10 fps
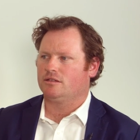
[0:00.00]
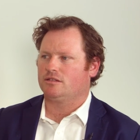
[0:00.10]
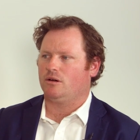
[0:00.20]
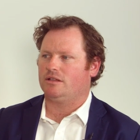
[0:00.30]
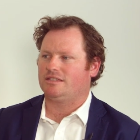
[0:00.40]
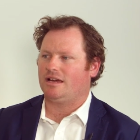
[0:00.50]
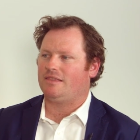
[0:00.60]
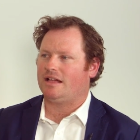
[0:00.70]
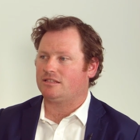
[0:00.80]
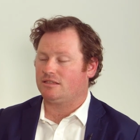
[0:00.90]
So I'd say
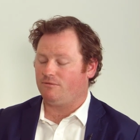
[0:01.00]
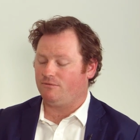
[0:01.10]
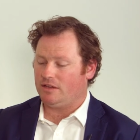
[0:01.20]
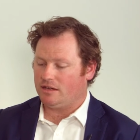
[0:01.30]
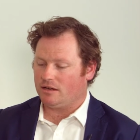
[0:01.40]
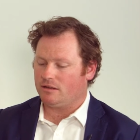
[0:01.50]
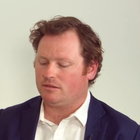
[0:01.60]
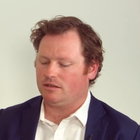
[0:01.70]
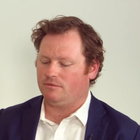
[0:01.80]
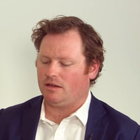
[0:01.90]
that's the
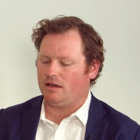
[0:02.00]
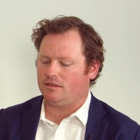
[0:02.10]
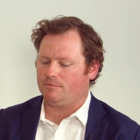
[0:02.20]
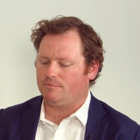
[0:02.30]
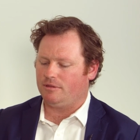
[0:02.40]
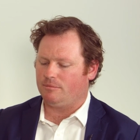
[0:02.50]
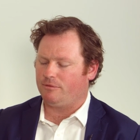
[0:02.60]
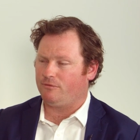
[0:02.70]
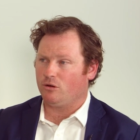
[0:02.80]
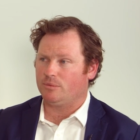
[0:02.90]
figure, the
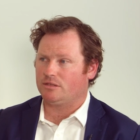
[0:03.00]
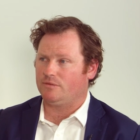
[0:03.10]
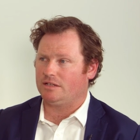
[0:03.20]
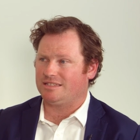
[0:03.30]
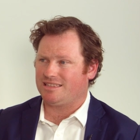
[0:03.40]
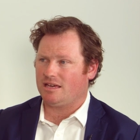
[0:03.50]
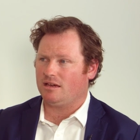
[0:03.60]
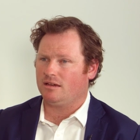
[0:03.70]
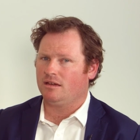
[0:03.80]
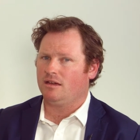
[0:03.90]
performance figures
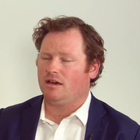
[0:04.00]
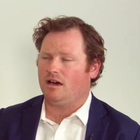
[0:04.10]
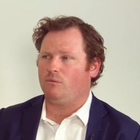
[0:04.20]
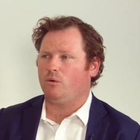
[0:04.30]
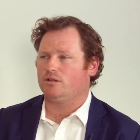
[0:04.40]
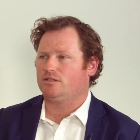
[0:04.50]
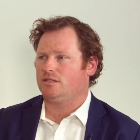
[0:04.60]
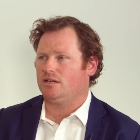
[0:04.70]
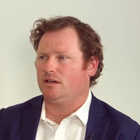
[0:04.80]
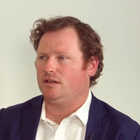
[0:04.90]
there are
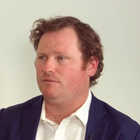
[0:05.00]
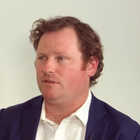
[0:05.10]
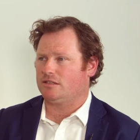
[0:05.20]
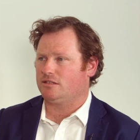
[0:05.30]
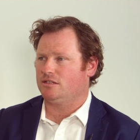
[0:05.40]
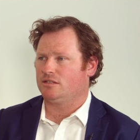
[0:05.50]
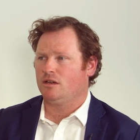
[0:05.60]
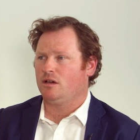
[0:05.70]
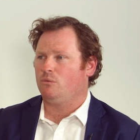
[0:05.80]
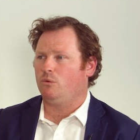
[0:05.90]
what investors
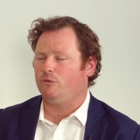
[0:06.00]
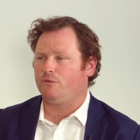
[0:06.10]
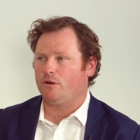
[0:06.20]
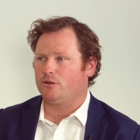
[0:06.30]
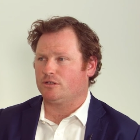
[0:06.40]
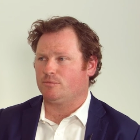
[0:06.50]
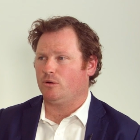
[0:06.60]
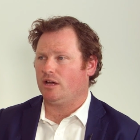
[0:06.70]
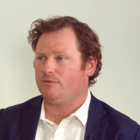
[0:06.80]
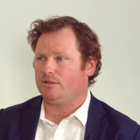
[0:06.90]
will focus
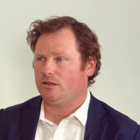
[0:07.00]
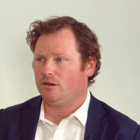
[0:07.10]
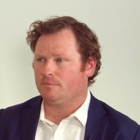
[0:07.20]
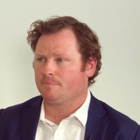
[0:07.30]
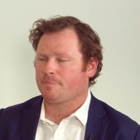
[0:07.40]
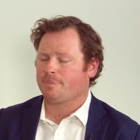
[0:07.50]
more heavily on.